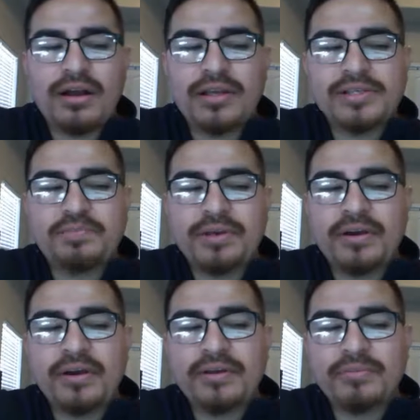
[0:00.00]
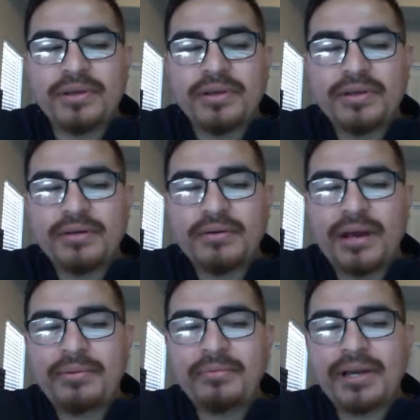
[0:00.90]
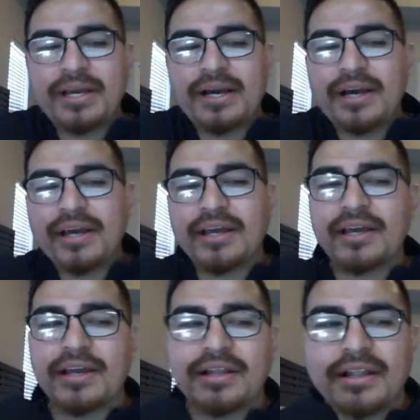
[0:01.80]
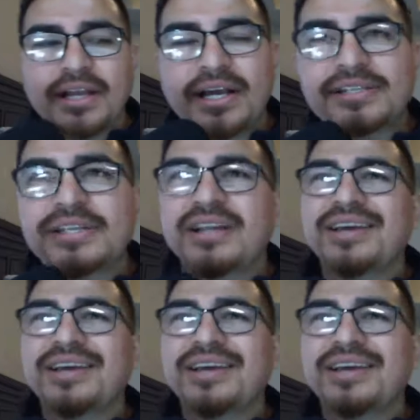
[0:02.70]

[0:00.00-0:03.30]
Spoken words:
is beyond me. I mean, my guy, guys.